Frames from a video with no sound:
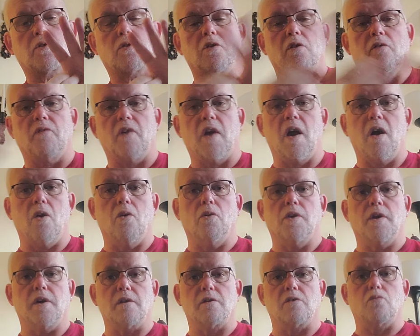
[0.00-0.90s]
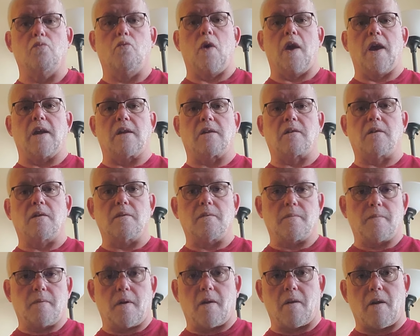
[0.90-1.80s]
could have held his weight,
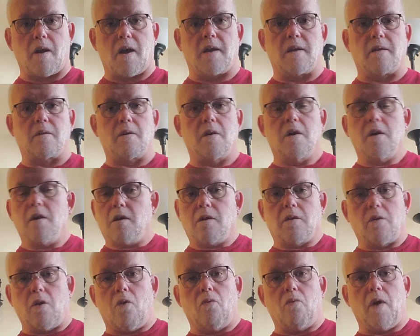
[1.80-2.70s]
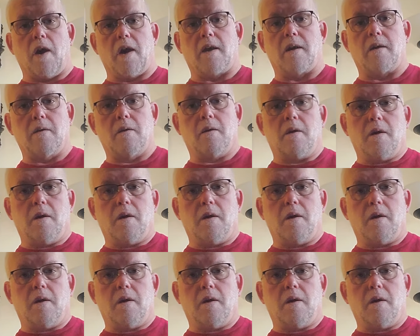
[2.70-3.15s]
all right? No way.